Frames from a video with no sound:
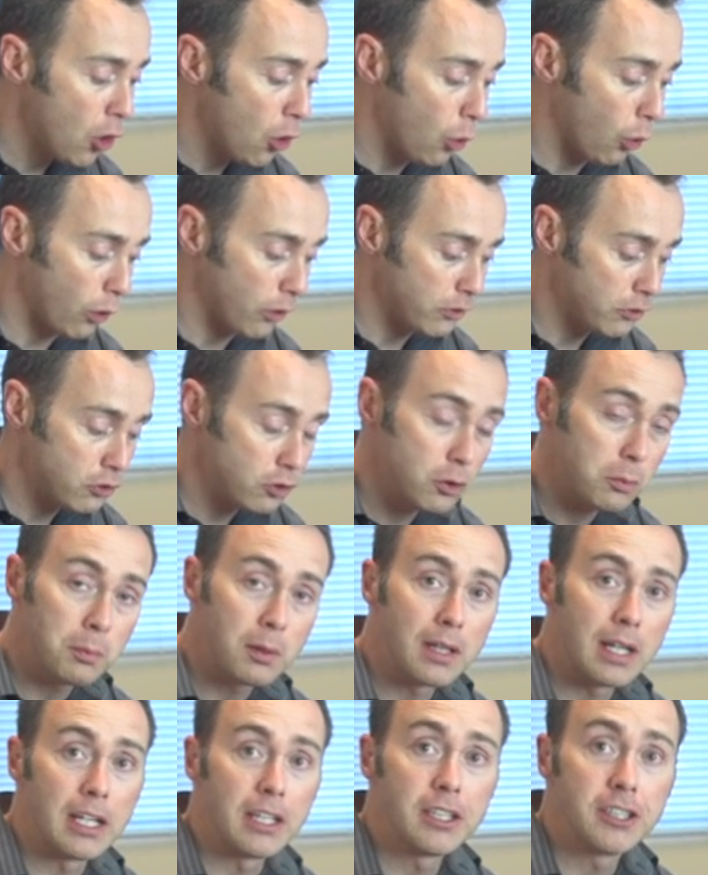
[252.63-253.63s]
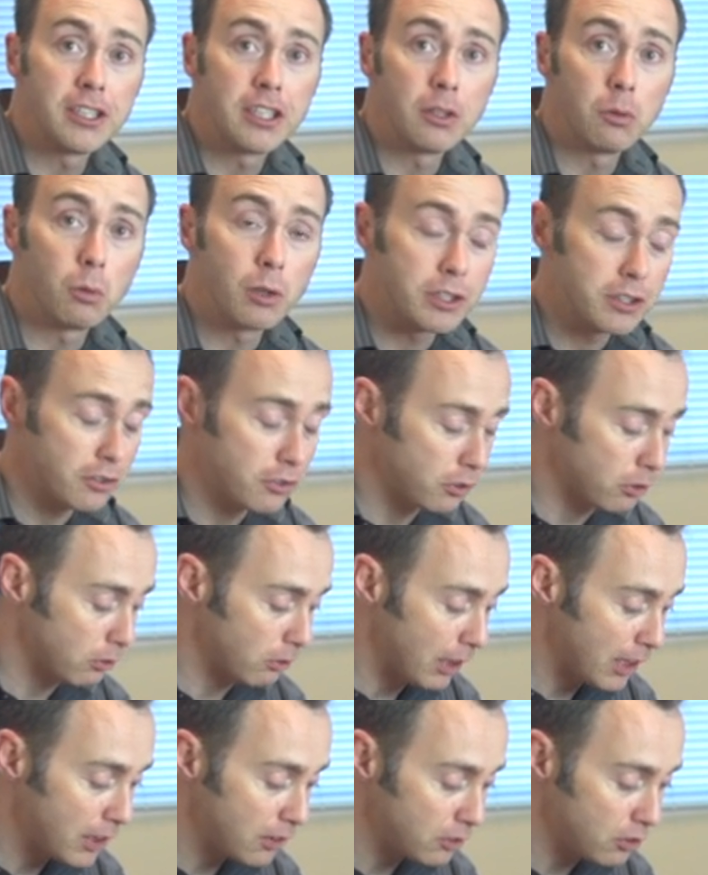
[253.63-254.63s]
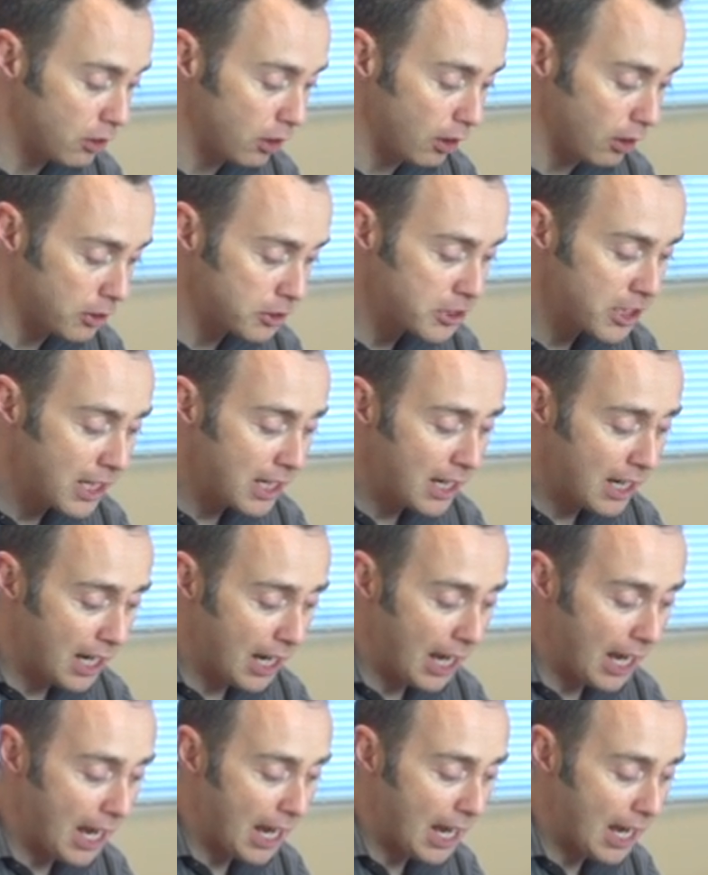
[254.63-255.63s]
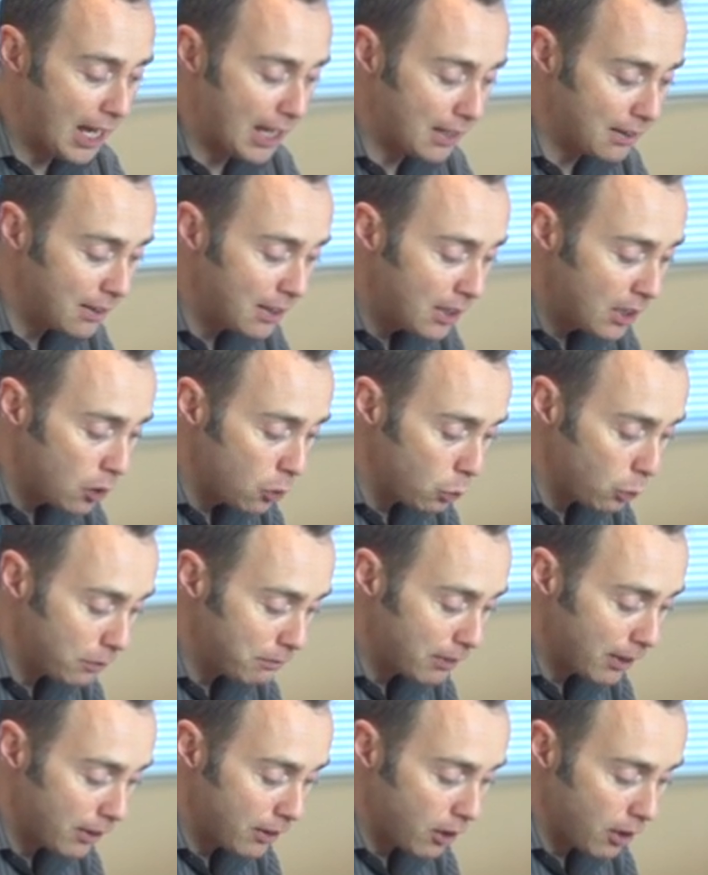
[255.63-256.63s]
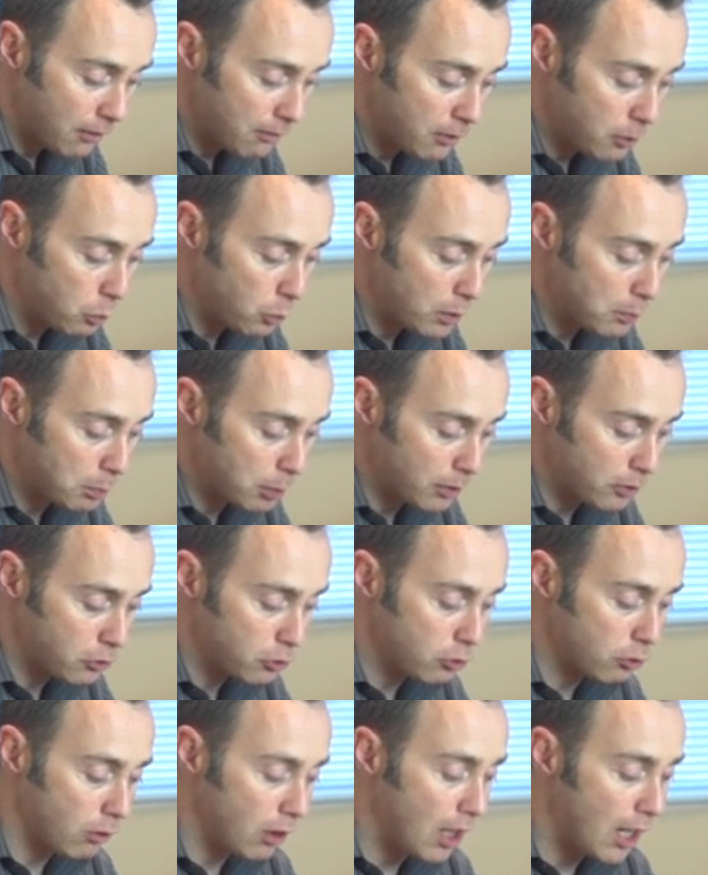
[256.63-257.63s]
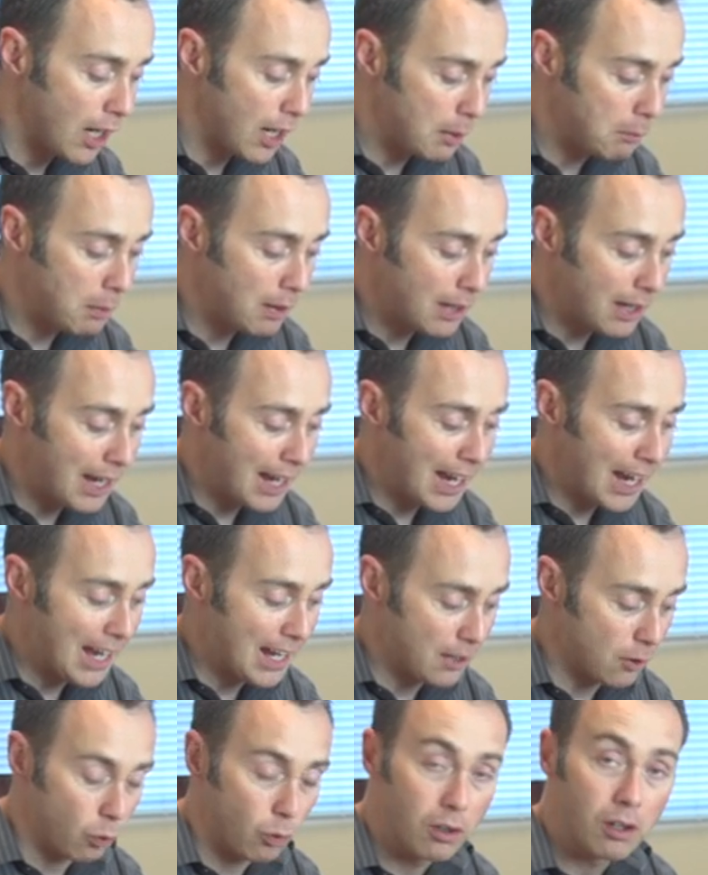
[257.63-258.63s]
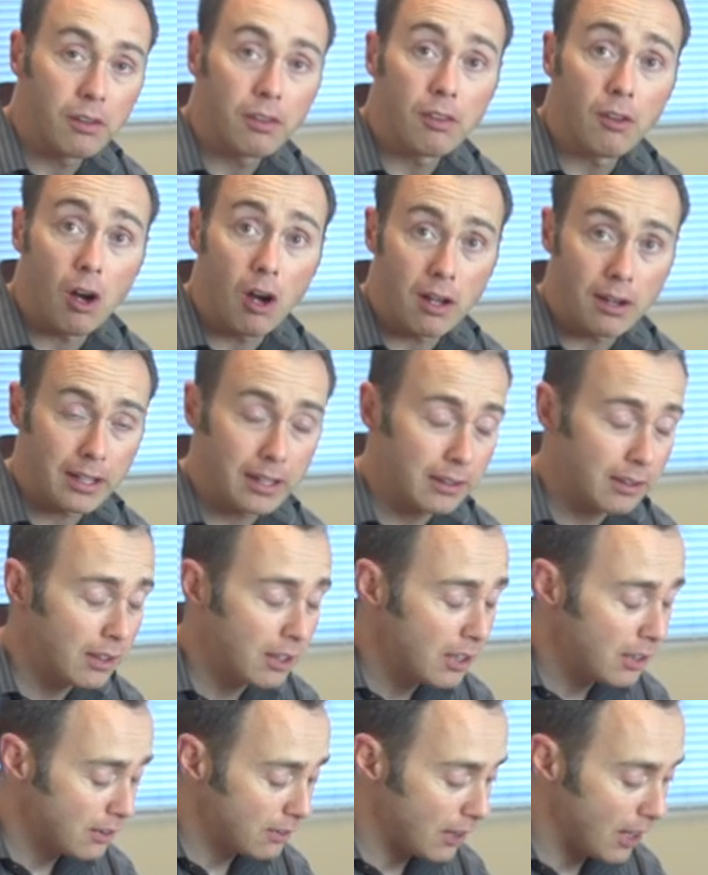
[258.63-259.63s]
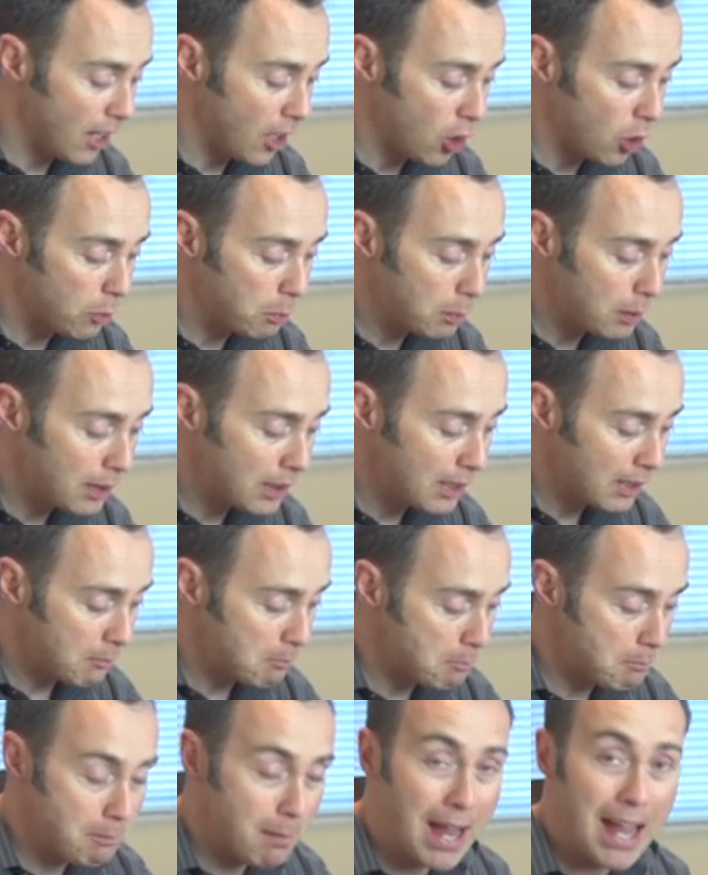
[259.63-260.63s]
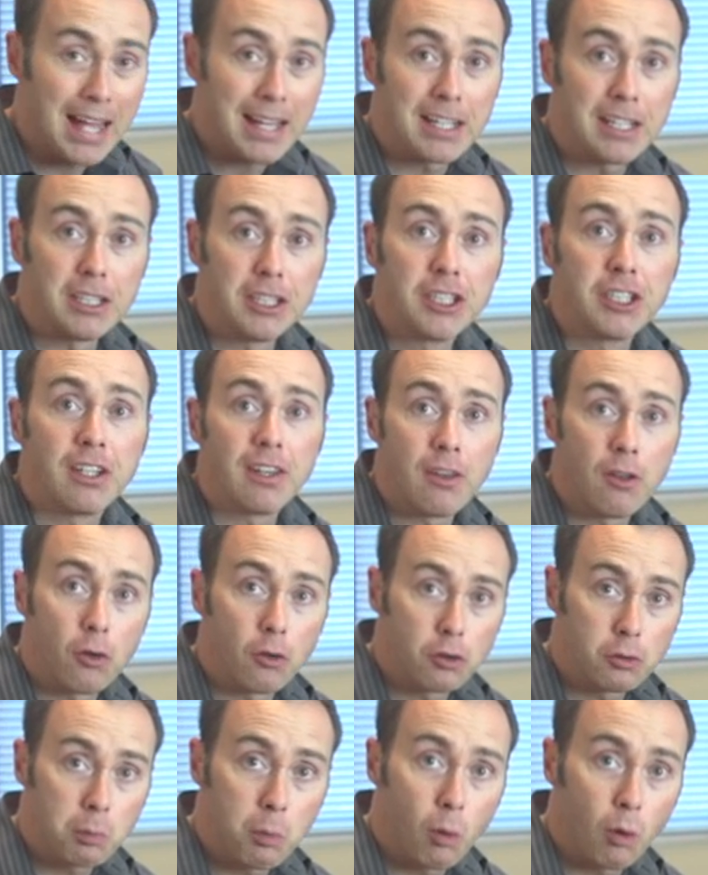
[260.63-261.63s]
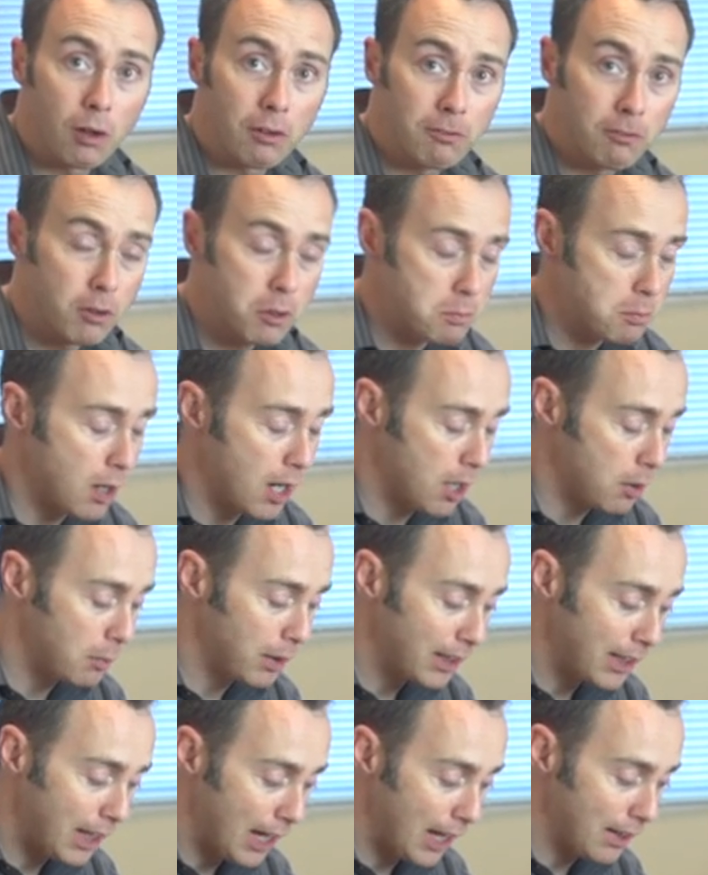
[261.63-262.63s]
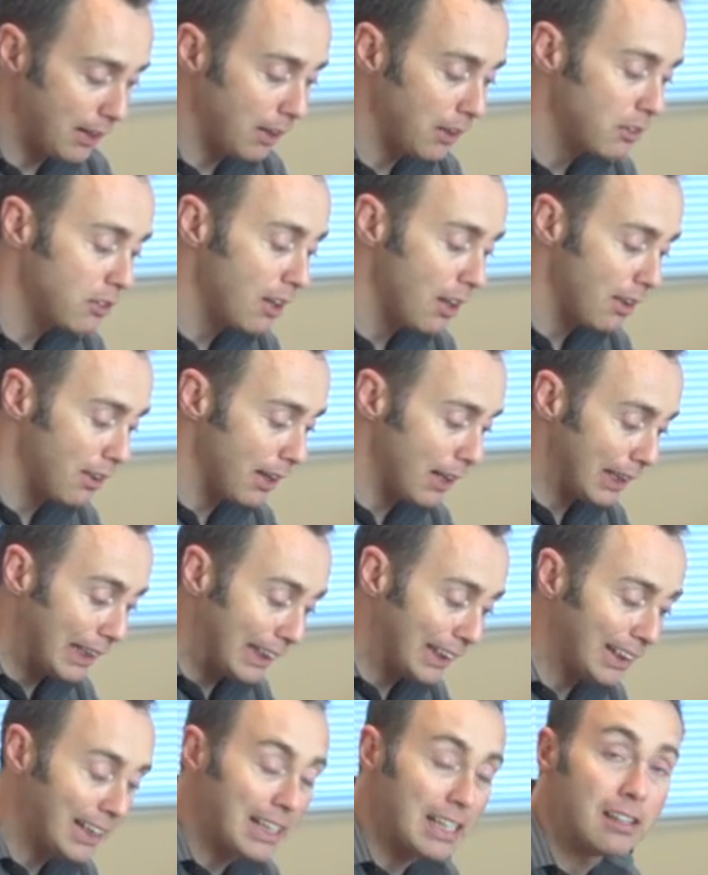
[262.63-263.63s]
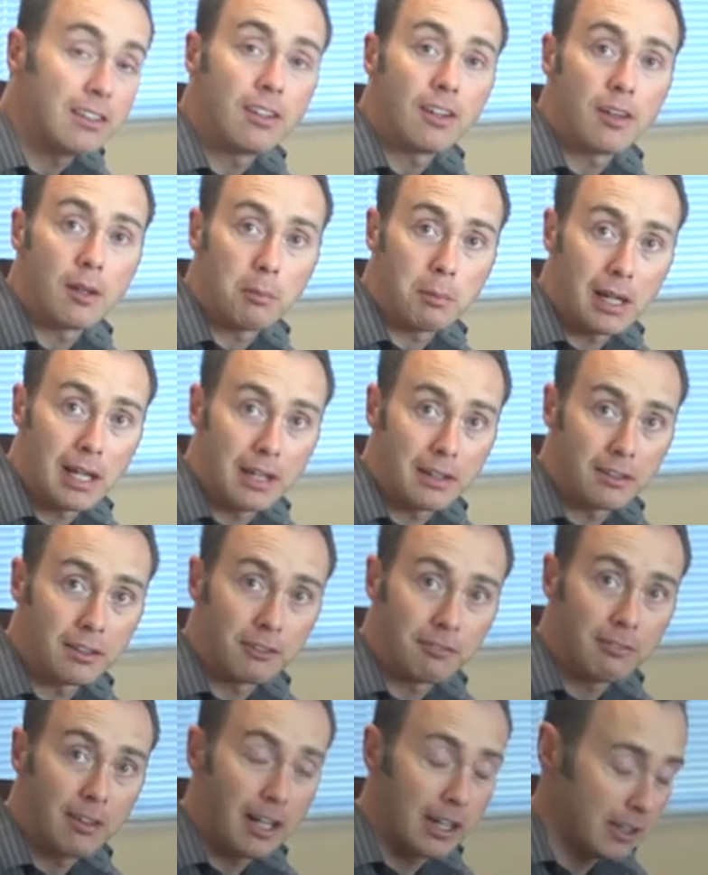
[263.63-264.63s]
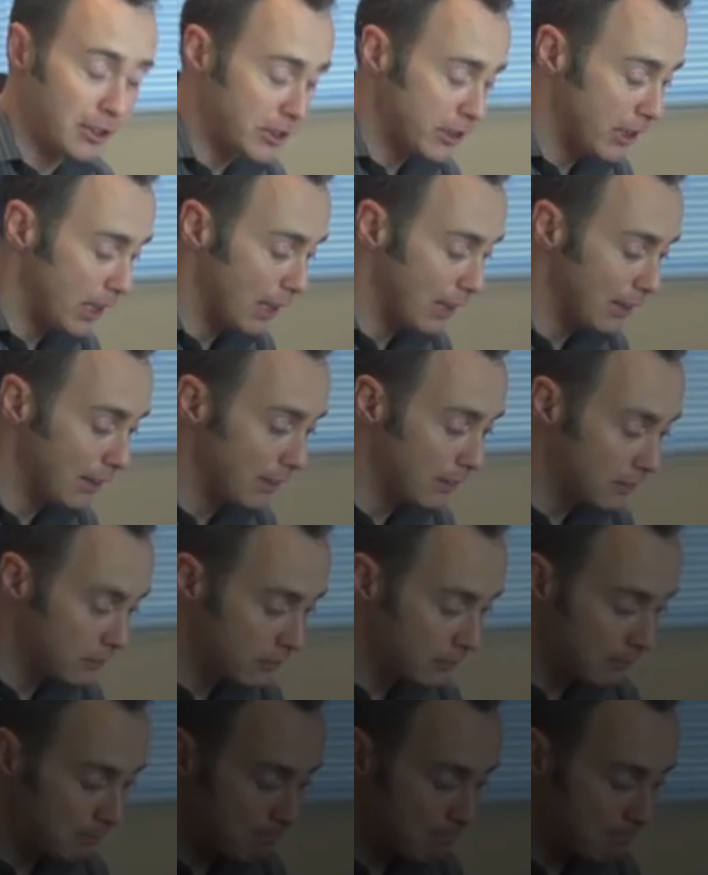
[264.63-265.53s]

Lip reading: or supination, which is a raised arch, and we very often would prescribe an orthotic to help manage those poor foot biomechanics that lead to the plantar fasciitis.